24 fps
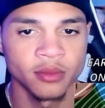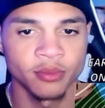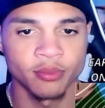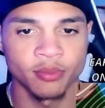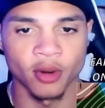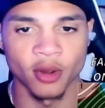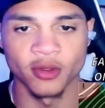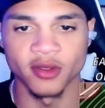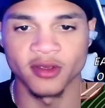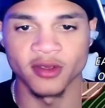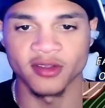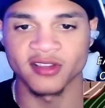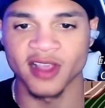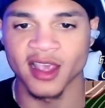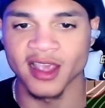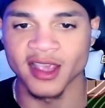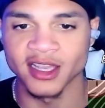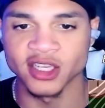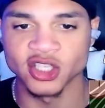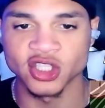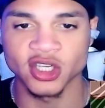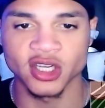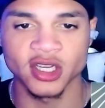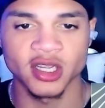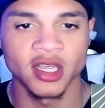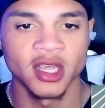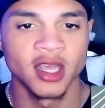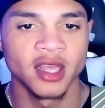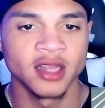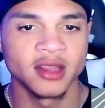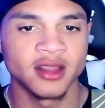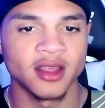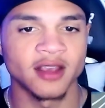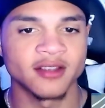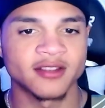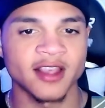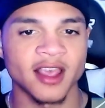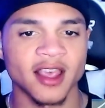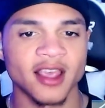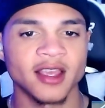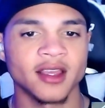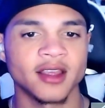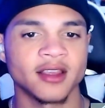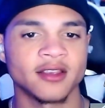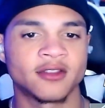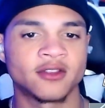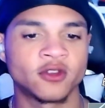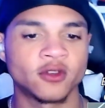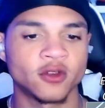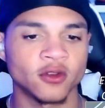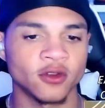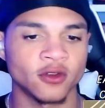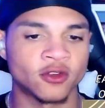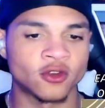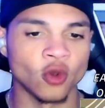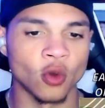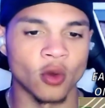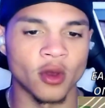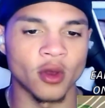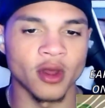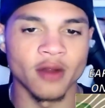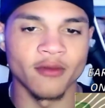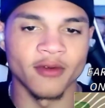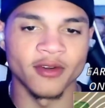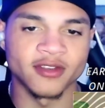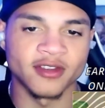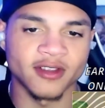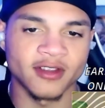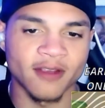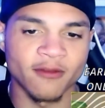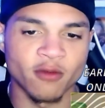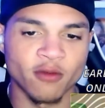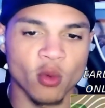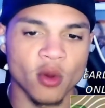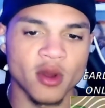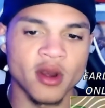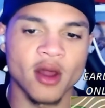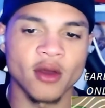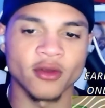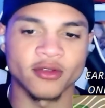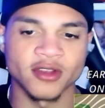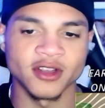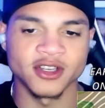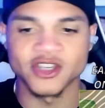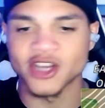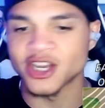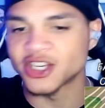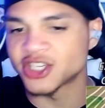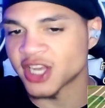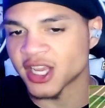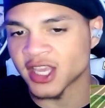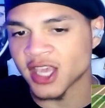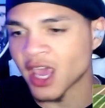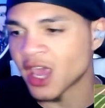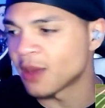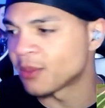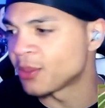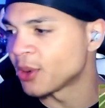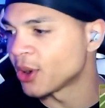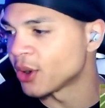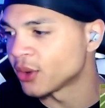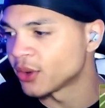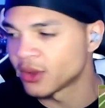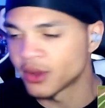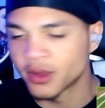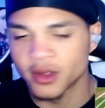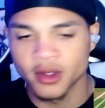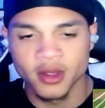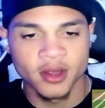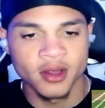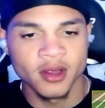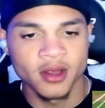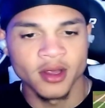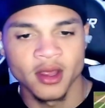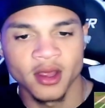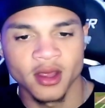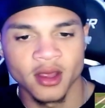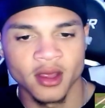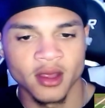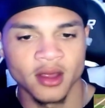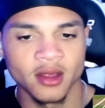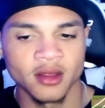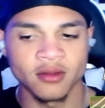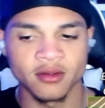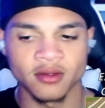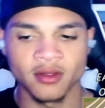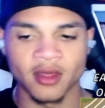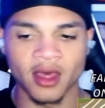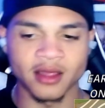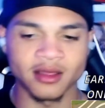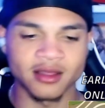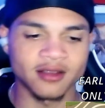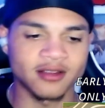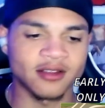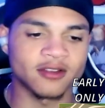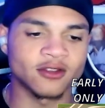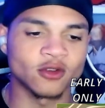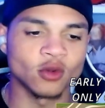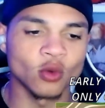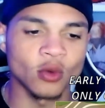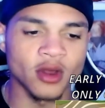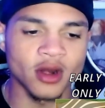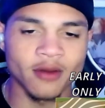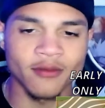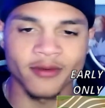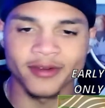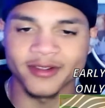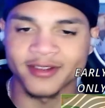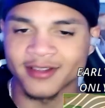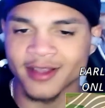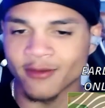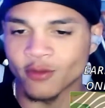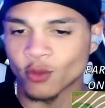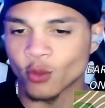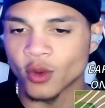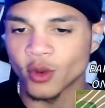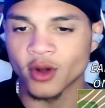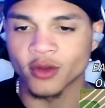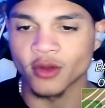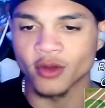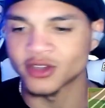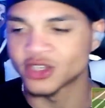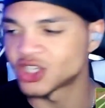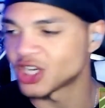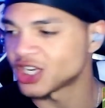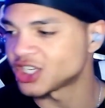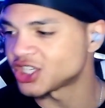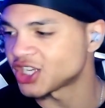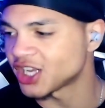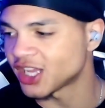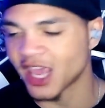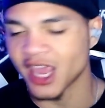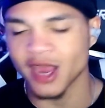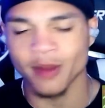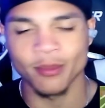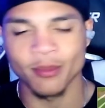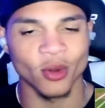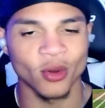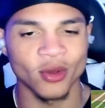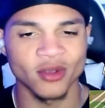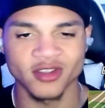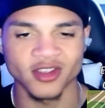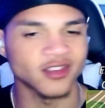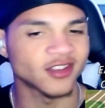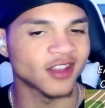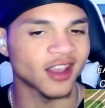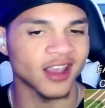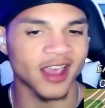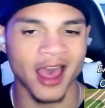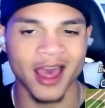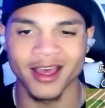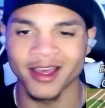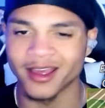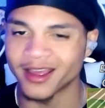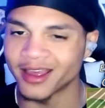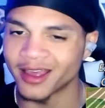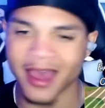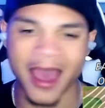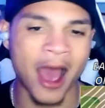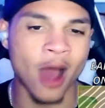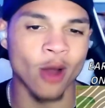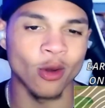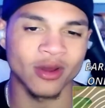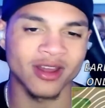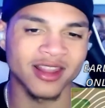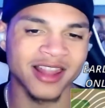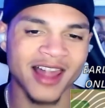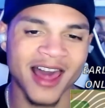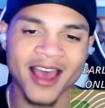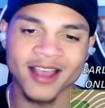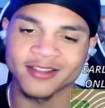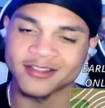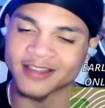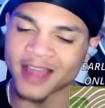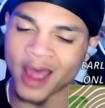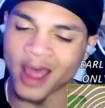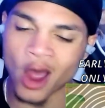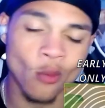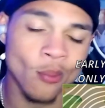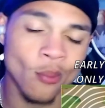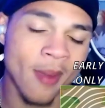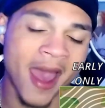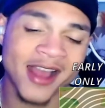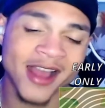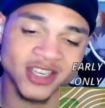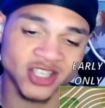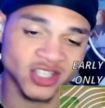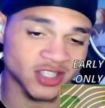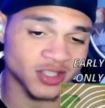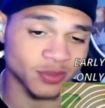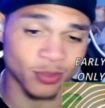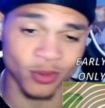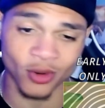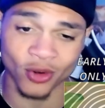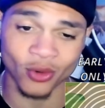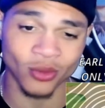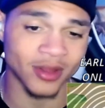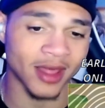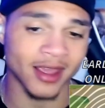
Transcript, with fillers: Bro, this is like it, this is like Sukuna versus everyone else in JJK, bro. Like this is Sukuna versus everyone else in JJK, bro. It's just like outclassed, outmatched, bro.